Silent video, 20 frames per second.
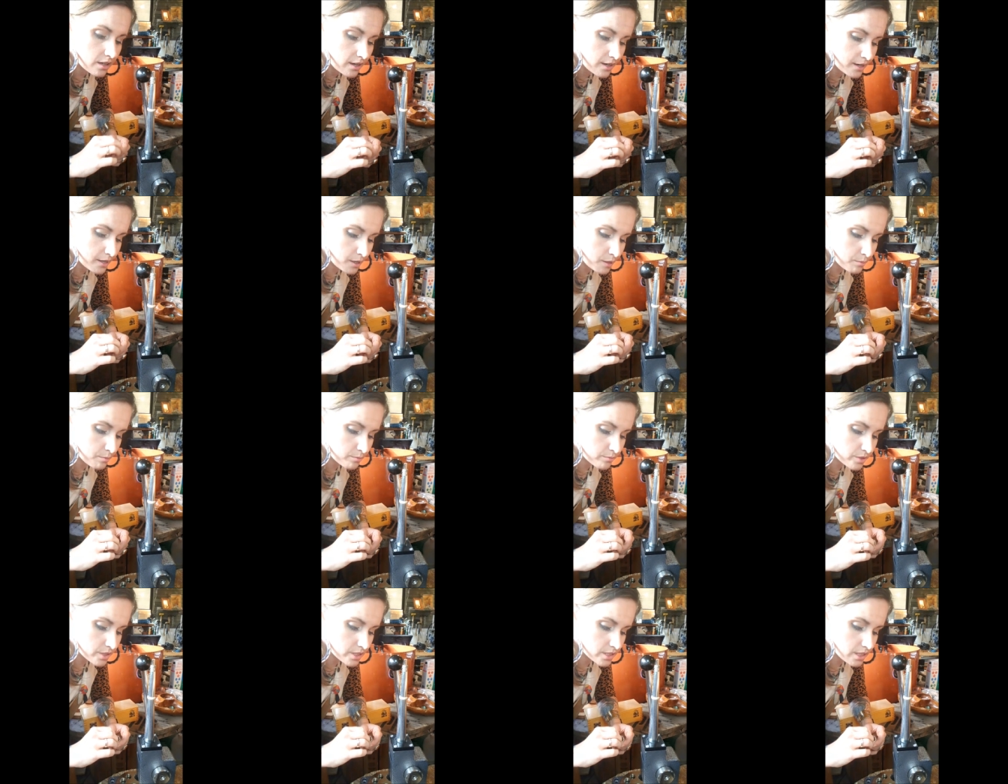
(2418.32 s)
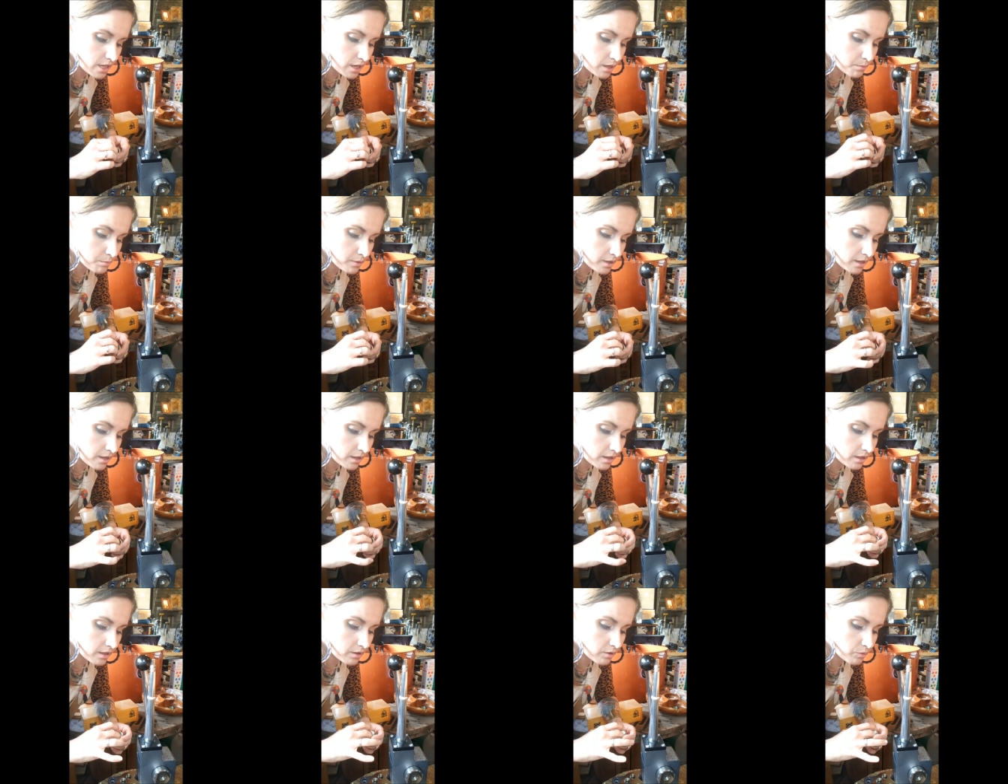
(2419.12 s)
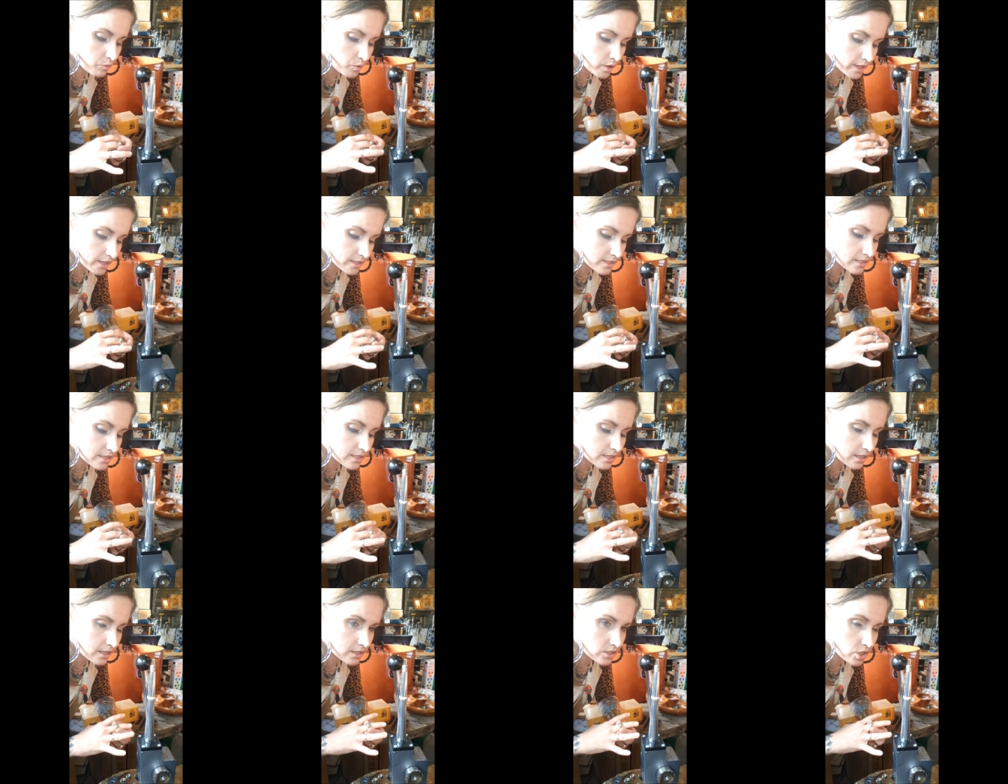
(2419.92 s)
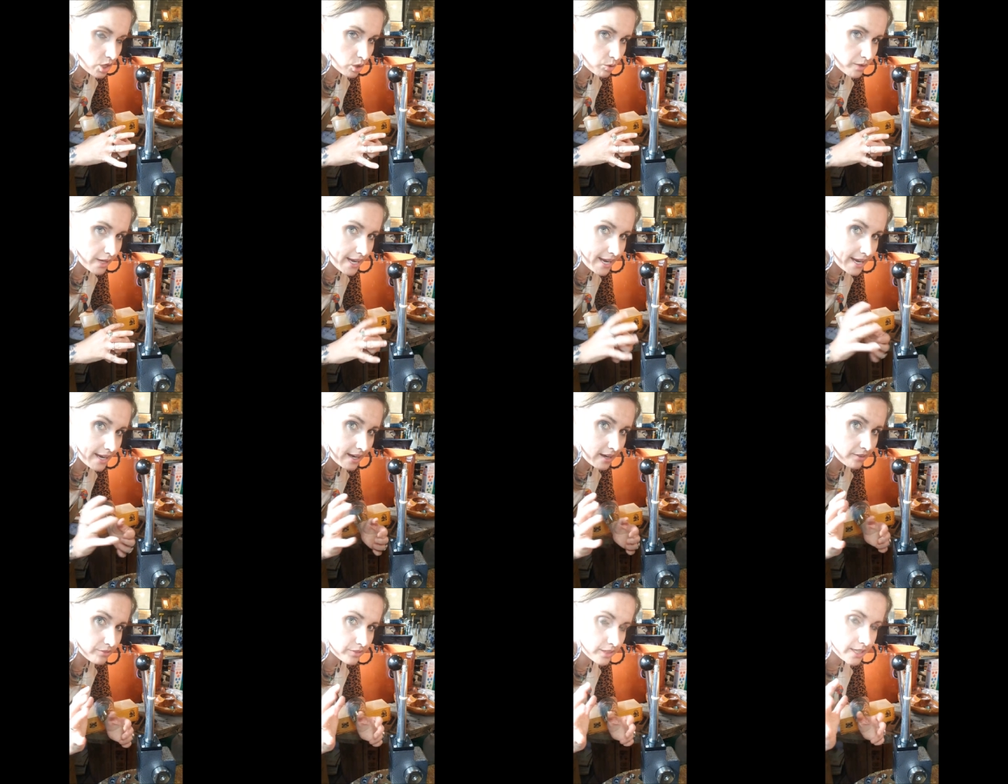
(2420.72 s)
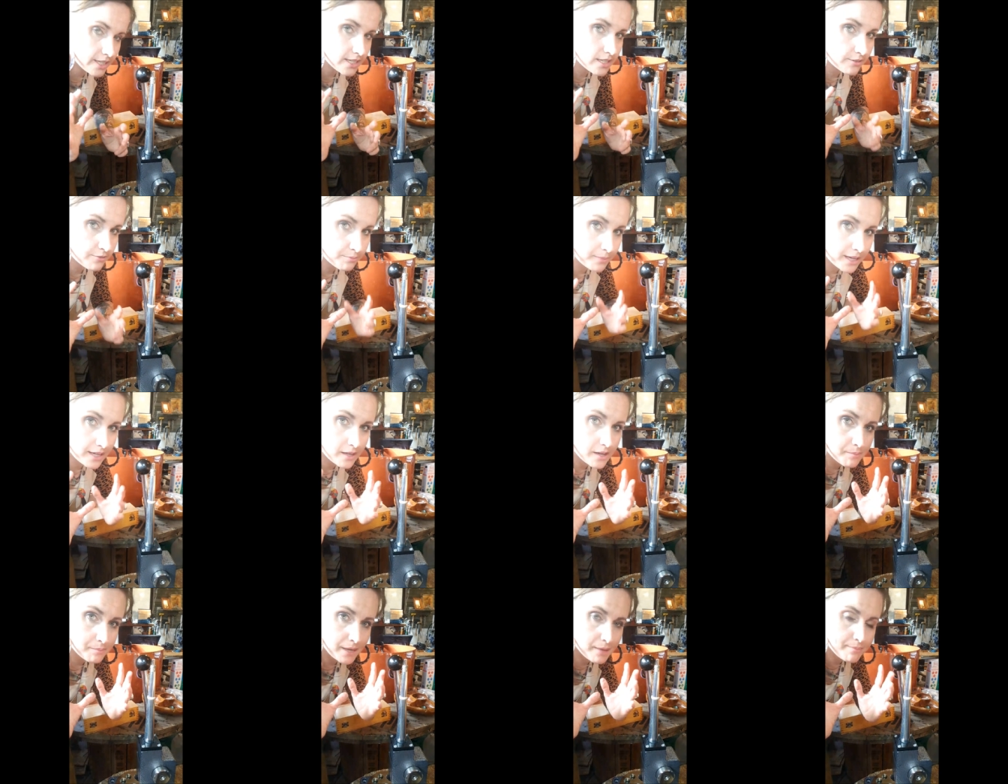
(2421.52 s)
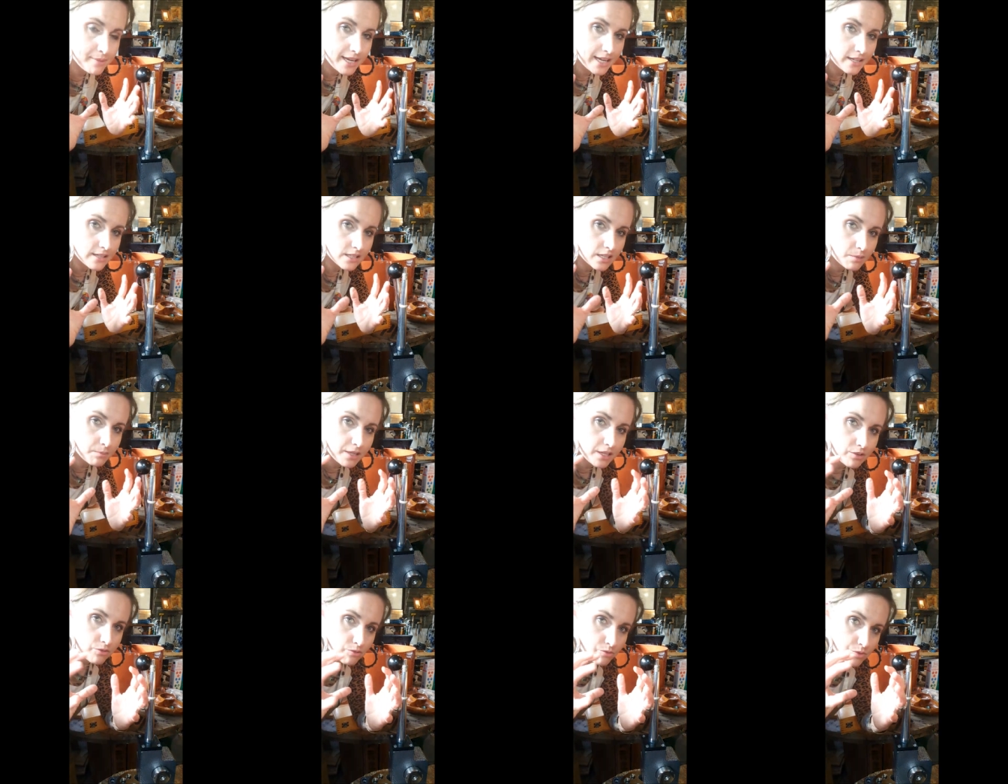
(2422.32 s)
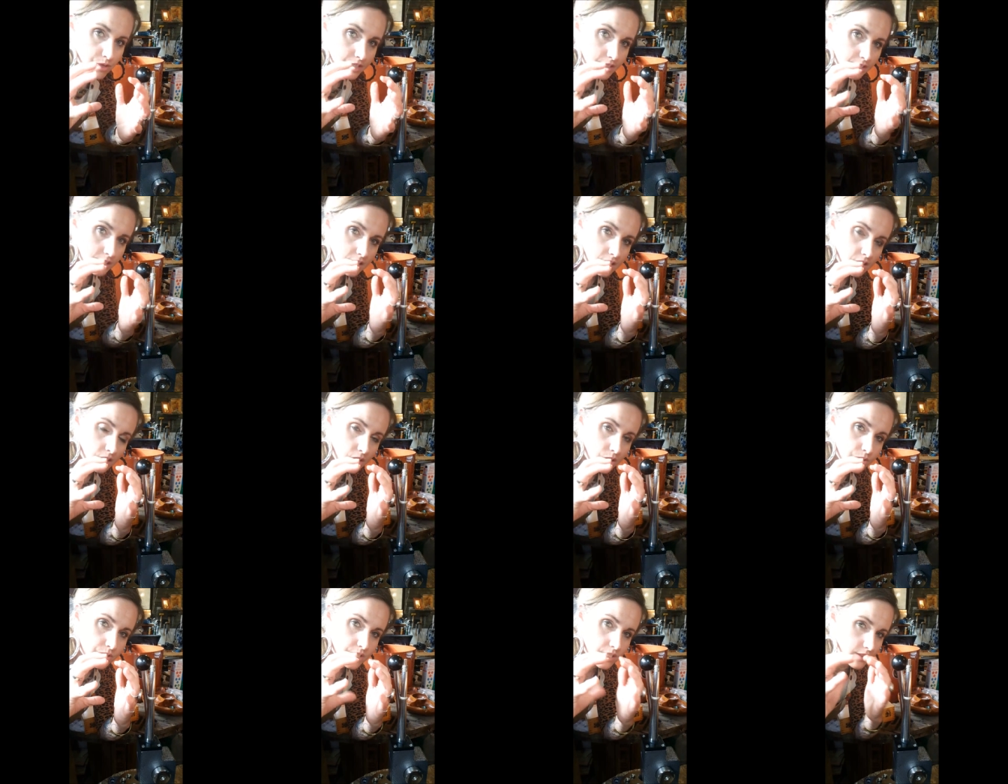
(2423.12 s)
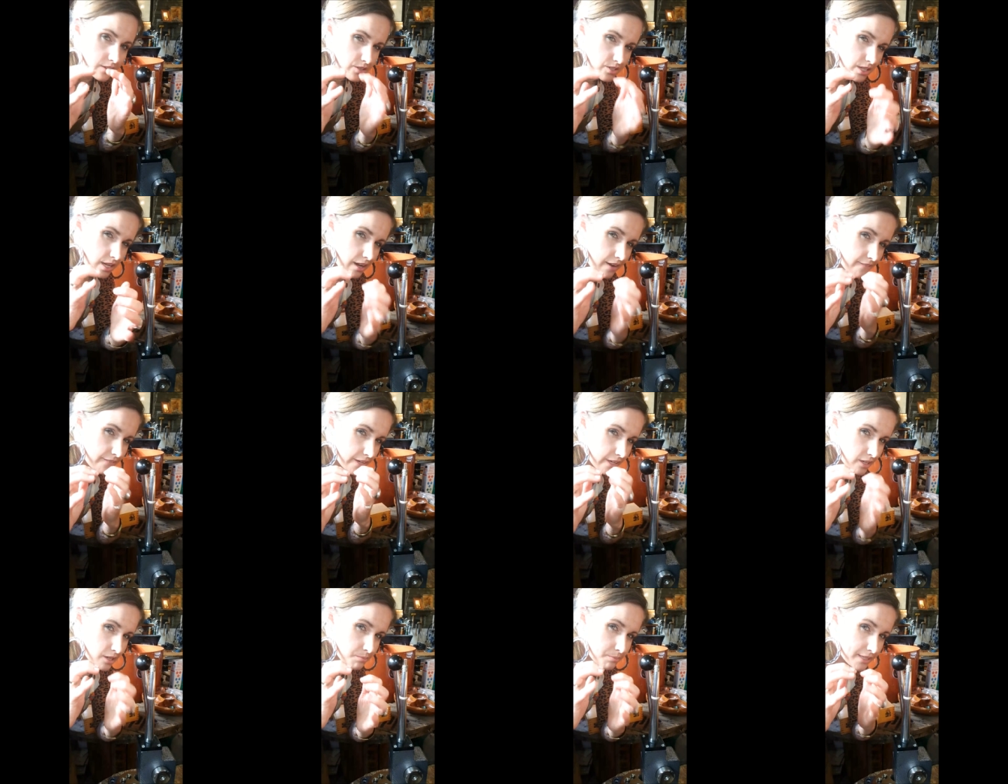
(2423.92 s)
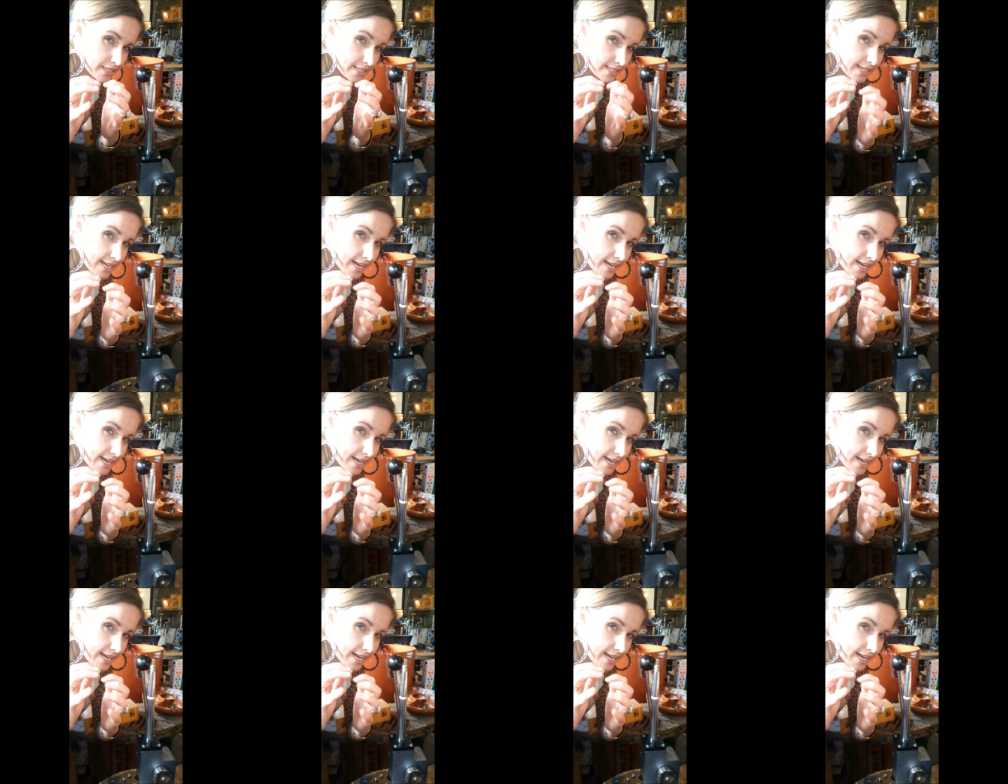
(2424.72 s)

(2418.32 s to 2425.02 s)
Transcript: um, some ones that don't have like if my my band's coming in really close and there's not a very big